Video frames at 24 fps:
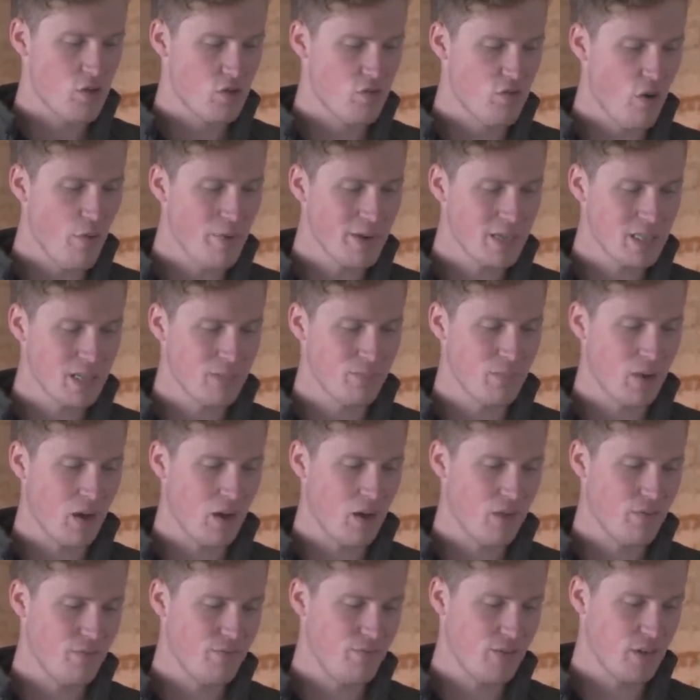growing
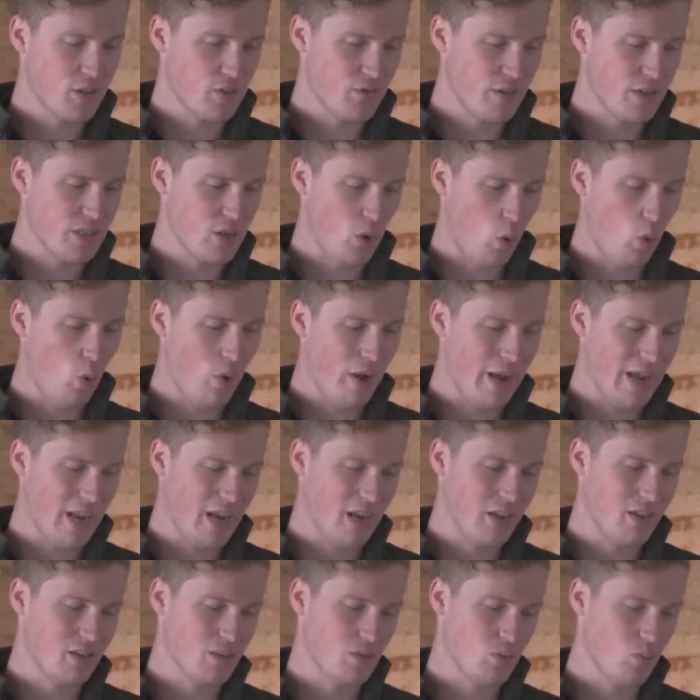timber, fisheries or
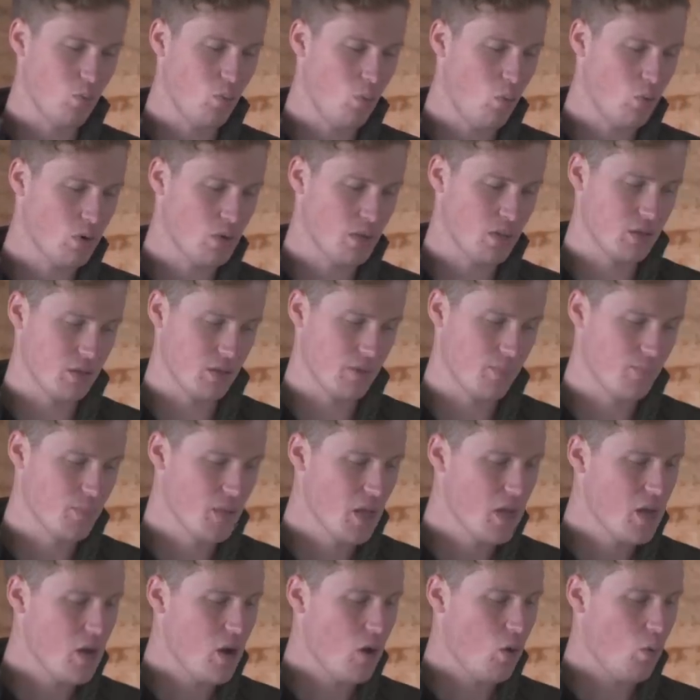inland waters.
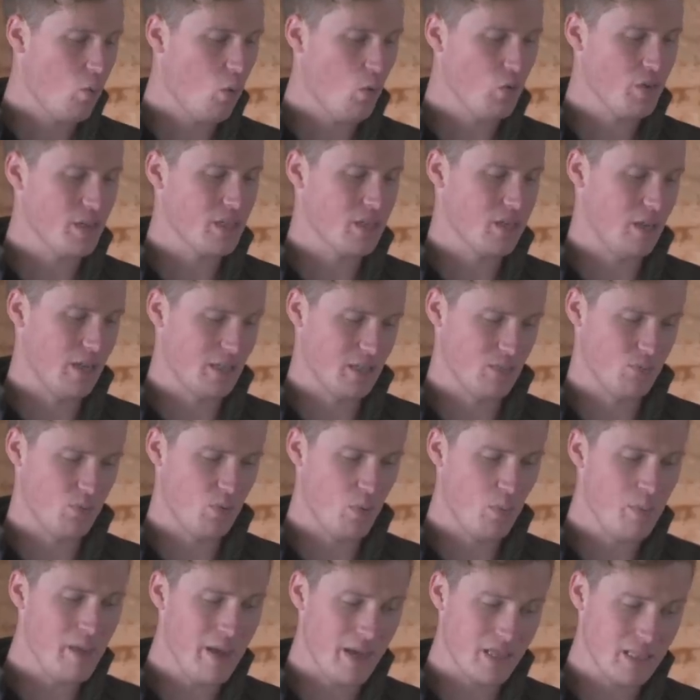What this license
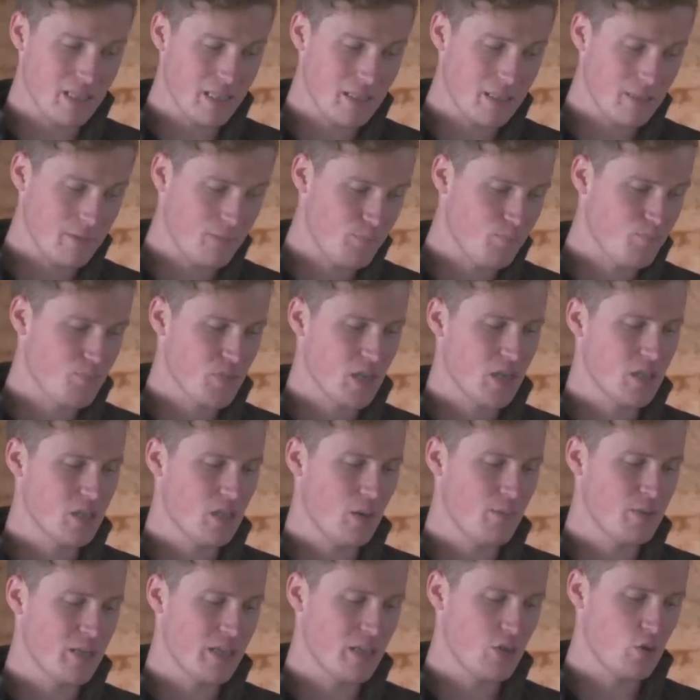permits:
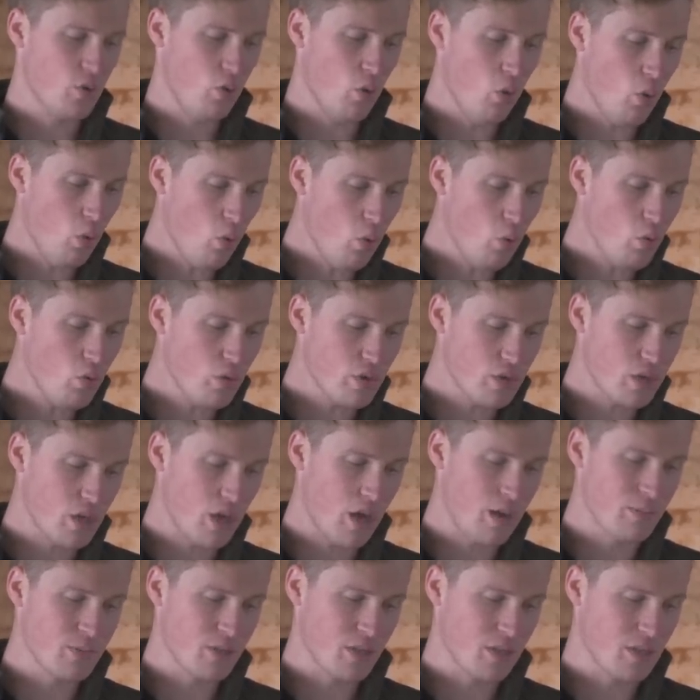subject to all the
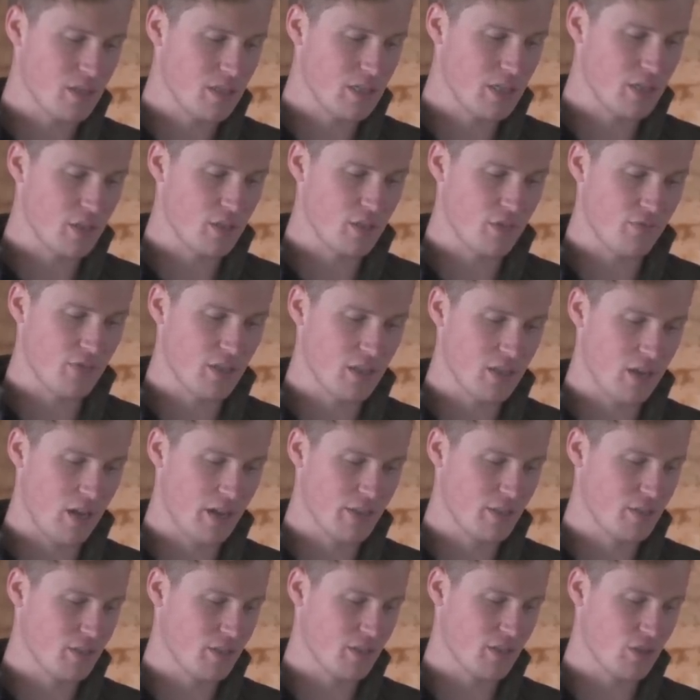terms and conditions of this
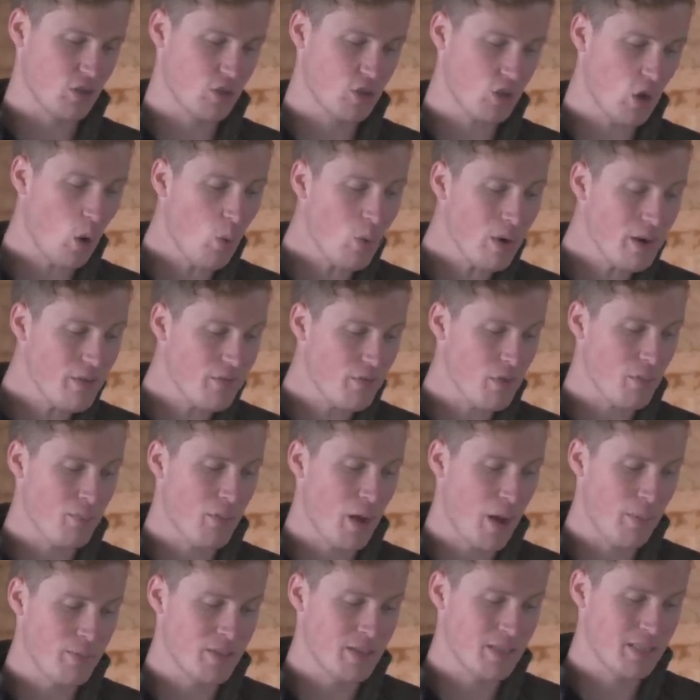license and solely for the
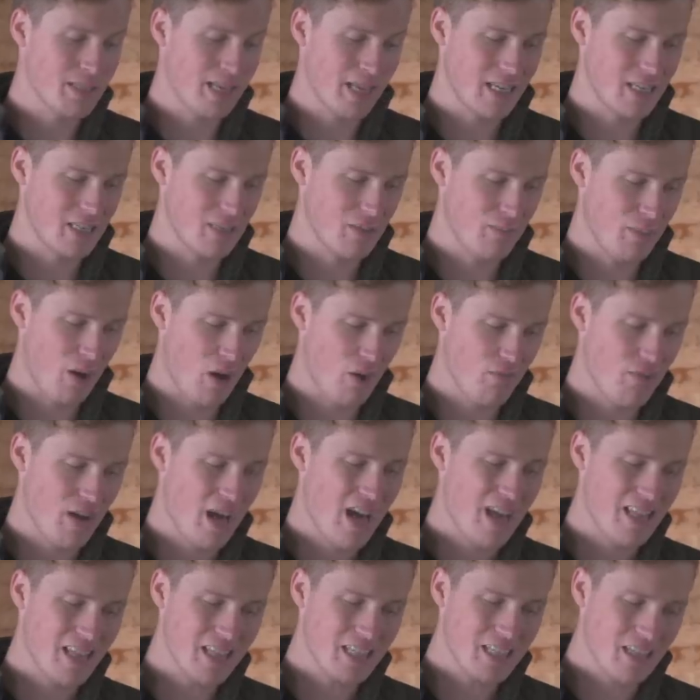purposes stated above,
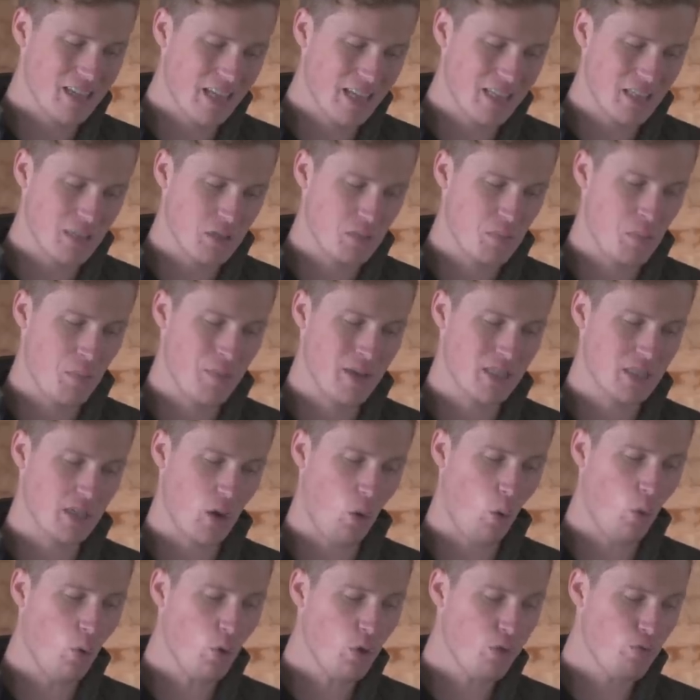this license permits
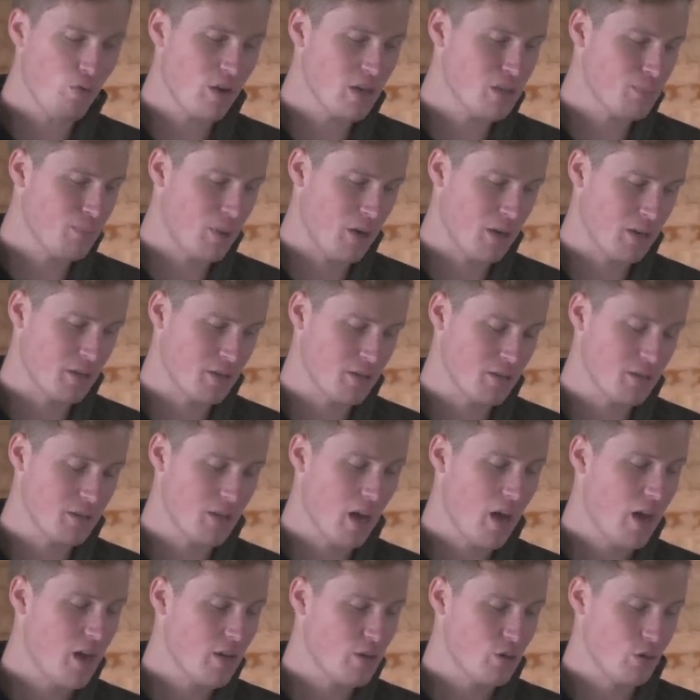authorized persons
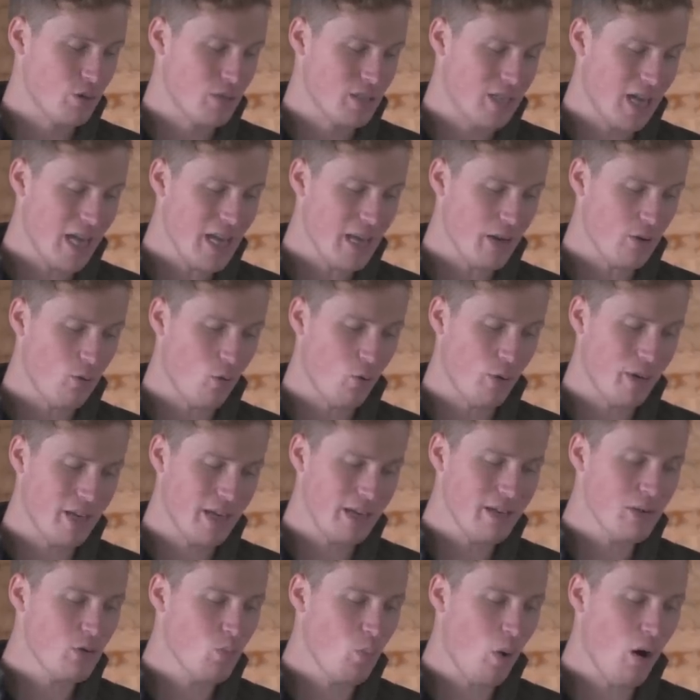to take or
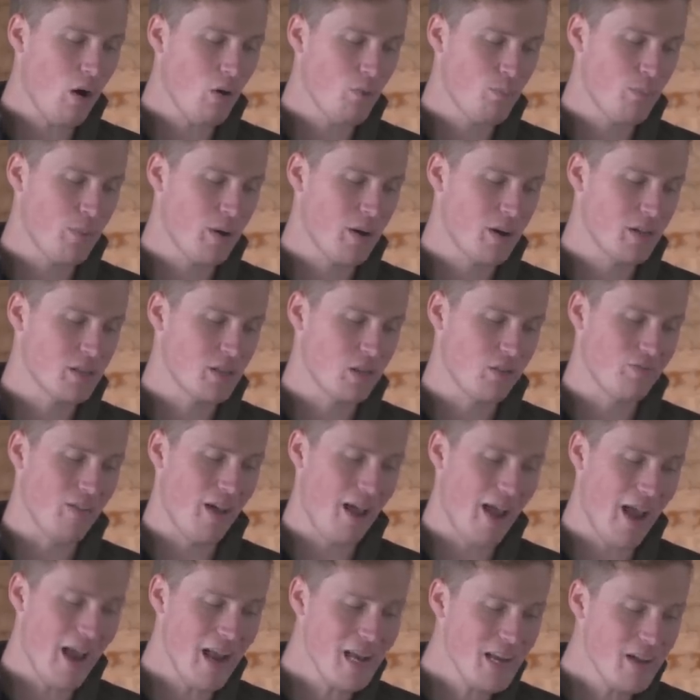kill wild birds of
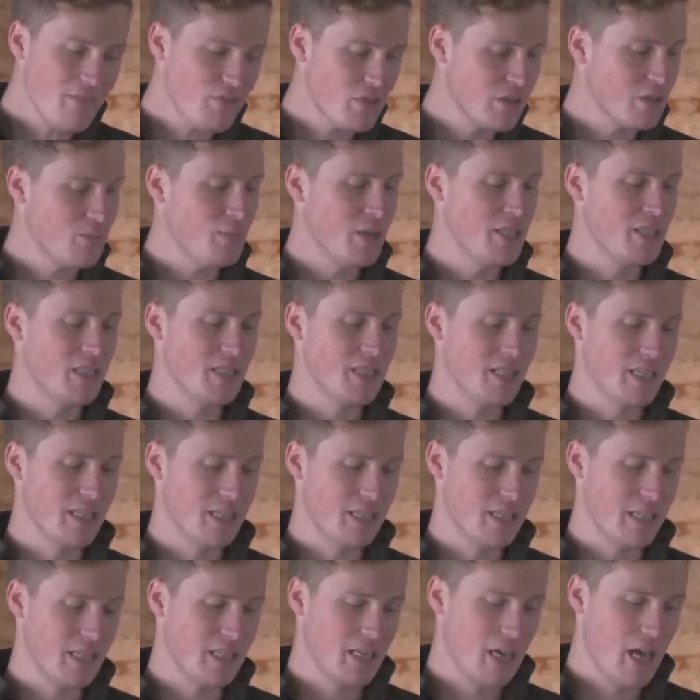any of the species
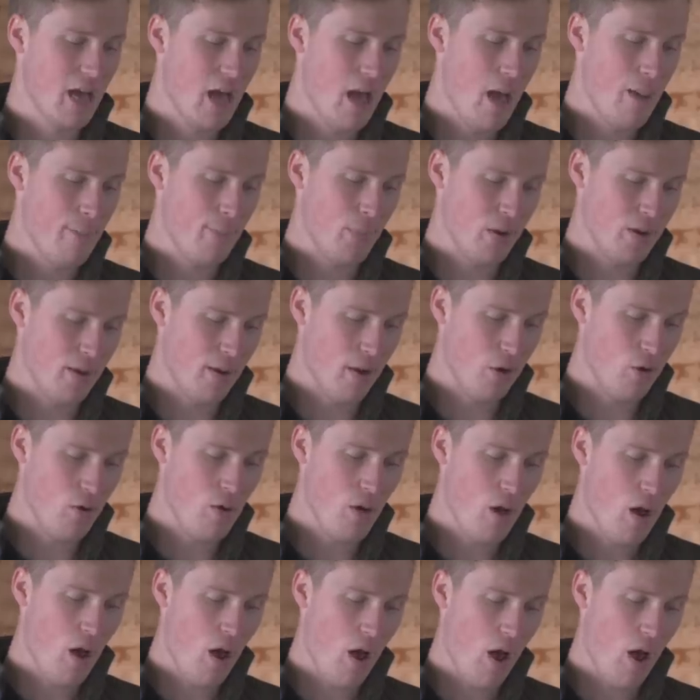listed below,